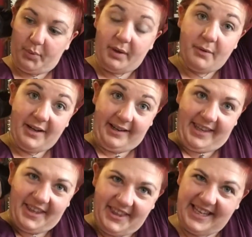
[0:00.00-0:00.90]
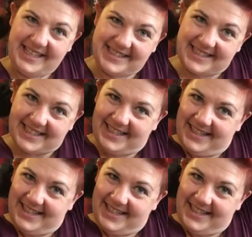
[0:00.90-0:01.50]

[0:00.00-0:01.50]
ridiculous.